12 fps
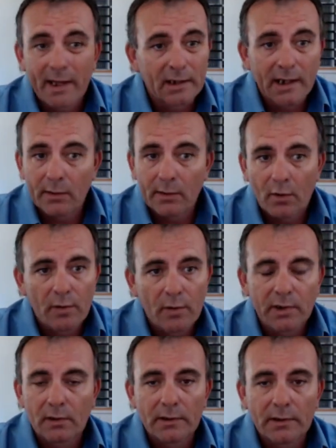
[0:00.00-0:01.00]
Try and
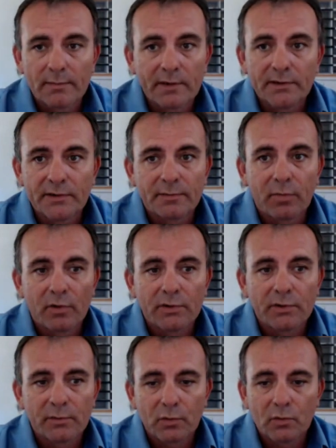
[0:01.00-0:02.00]
make it aerobically as
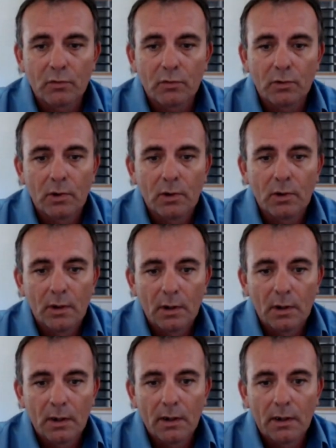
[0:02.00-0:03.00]
much as
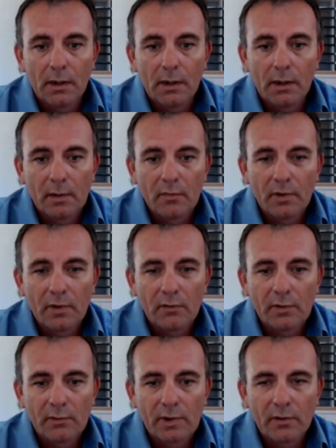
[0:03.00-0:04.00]
possible.
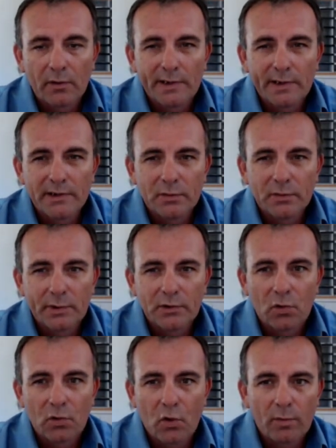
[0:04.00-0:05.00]
And one of the
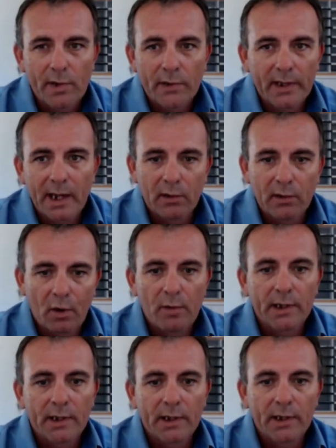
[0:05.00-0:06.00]
reasons we talk
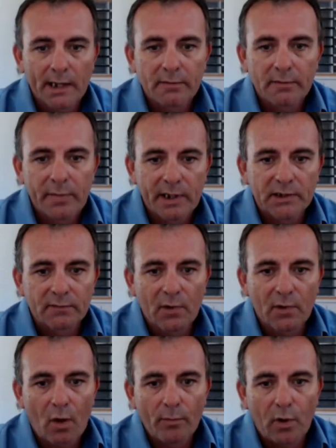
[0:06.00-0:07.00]
about the aerobic
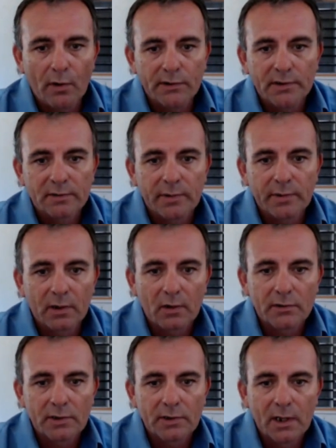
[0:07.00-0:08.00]
aspects of compost
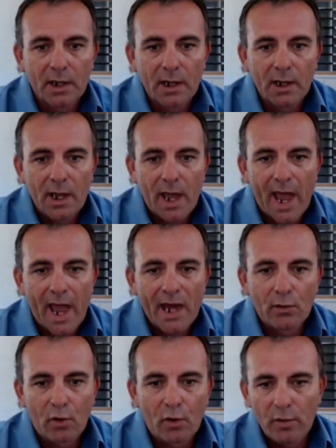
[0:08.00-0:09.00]
is because
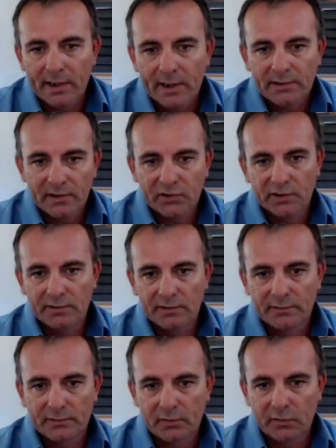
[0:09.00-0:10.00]
anaerobic
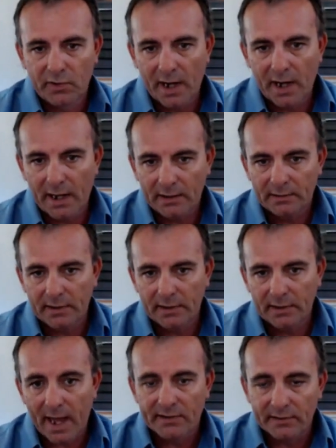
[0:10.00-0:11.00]
conditions
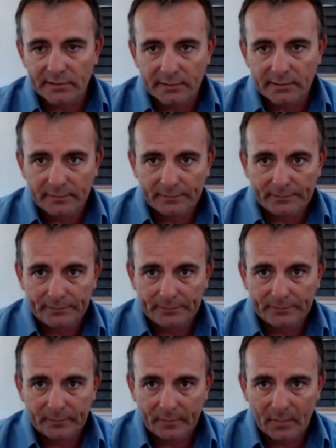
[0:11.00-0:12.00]
create gases.